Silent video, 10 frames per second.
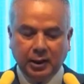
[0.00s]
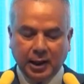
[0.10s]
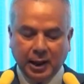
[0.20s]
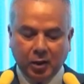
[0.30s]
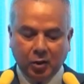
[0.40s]

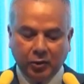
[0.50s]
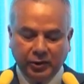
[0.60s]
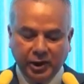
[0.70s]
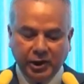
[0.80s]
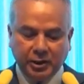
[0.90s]

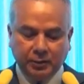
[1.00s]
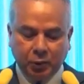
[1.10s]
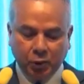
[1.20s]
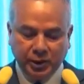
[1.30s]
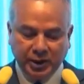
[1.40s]
how these
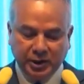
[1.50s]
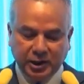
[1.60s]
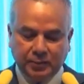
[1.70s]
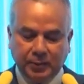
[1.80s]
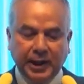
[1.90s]

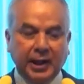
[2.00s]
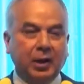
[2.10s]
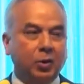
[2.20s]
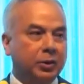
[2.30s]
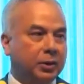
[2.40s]
processes play
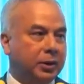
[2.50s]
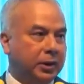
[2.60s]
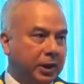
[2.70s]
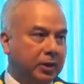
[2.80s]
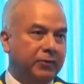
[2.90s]
out
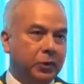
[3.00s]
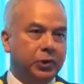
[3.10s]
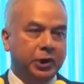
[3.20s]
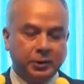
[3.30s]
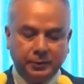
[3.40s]
in the
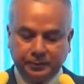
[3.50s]
future.